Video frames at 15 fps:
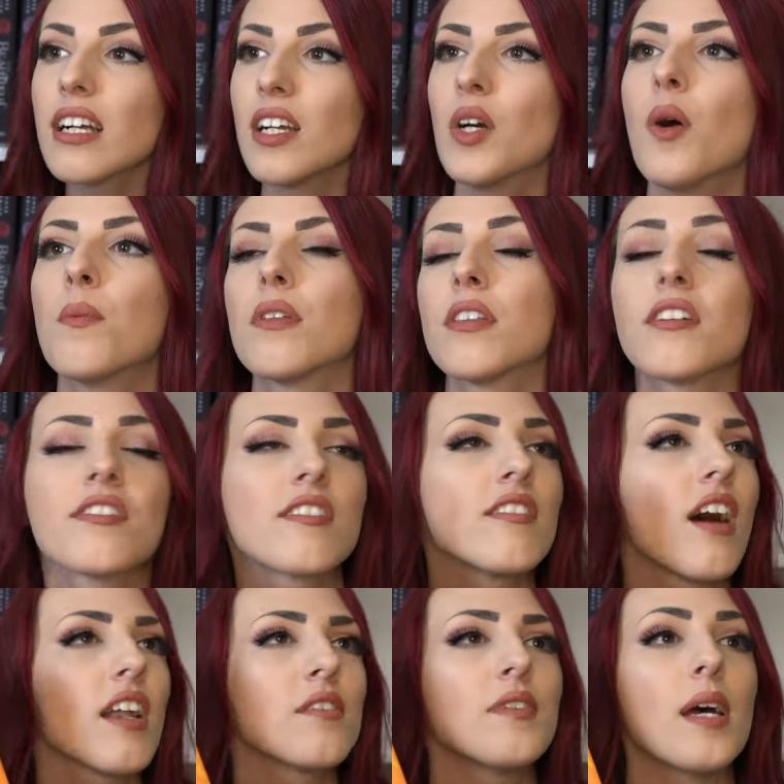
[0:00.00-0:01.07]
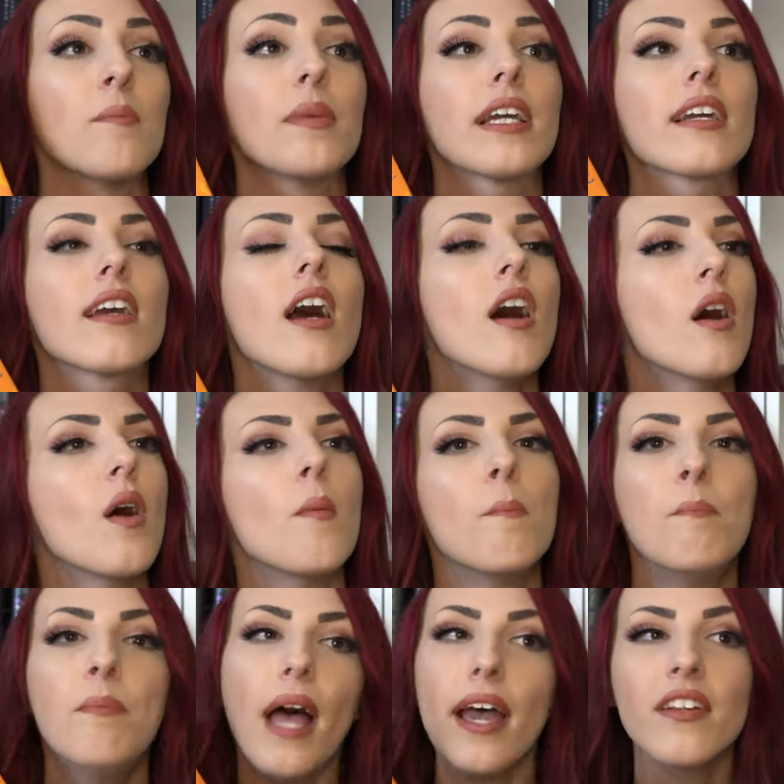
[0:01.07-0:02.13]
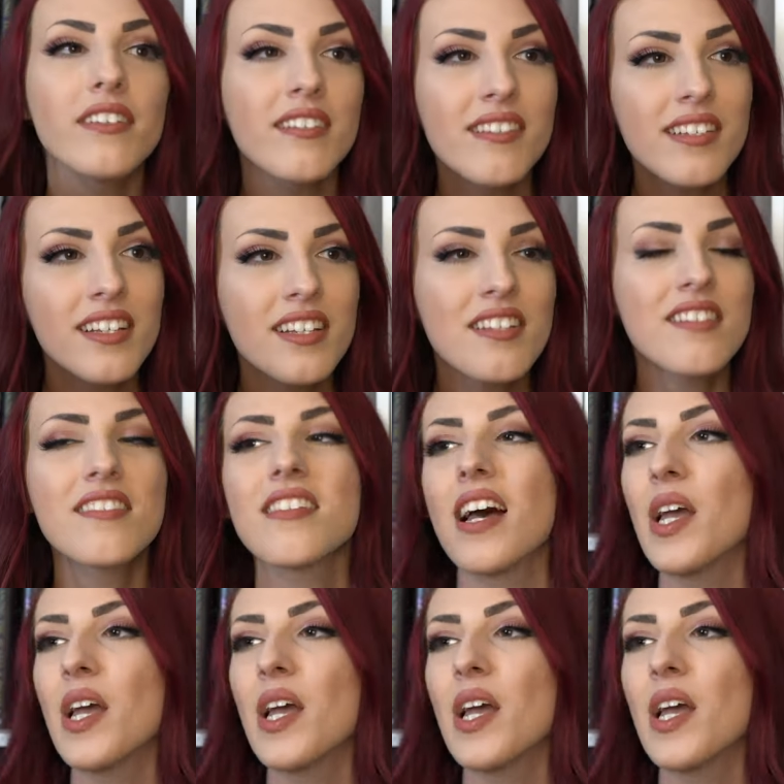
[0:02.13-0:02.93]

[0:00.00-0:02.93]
I hope that there's a lot of epic battle scenes.